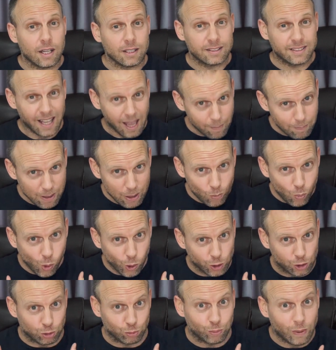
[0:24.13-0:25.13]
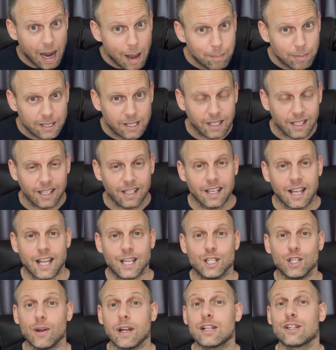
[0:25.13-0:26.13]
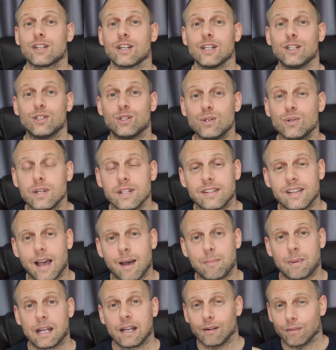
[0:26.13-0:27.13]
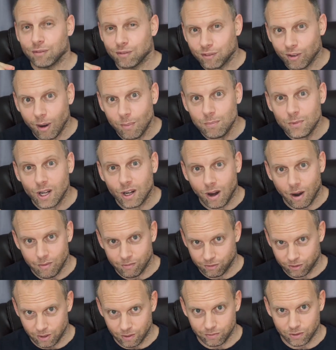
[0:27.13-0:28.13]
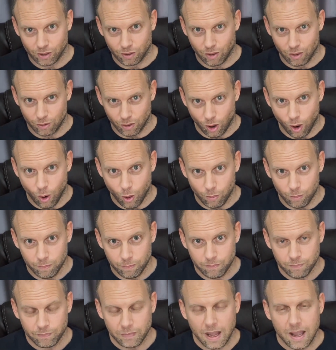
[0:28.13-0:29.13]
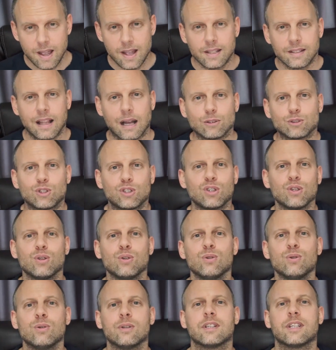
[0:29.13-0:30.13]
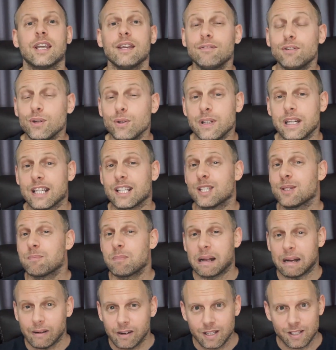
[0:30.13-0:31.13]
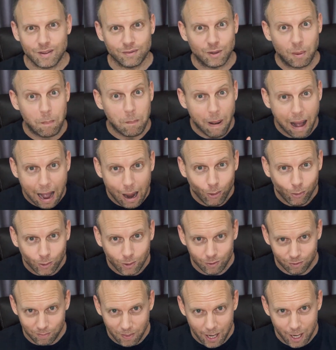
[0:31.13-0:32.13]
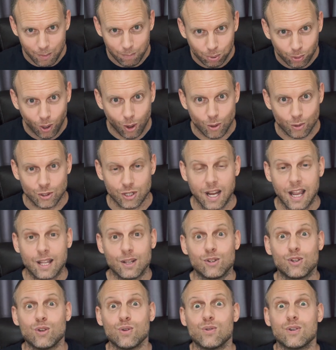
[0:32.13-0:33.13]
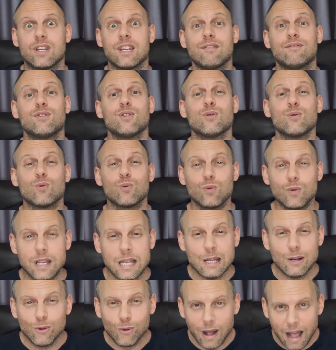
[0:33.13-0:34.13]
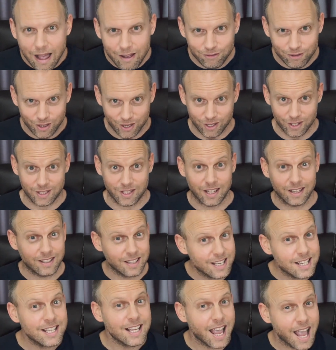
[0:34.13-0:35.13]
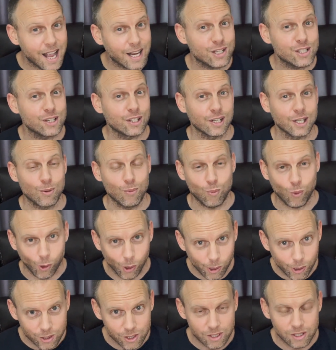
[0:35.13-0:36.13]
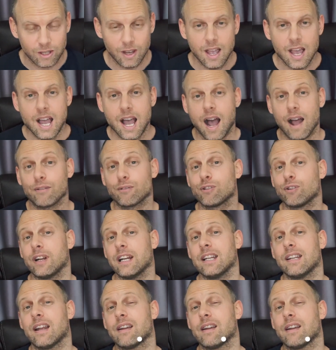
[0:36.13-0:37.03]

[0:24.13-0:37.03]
tapping works rapidly, and you actually do the tapping from the comfort of your own home. Now, to give you an experience of the power of my approach and to give you real evidence that this actually works, I've created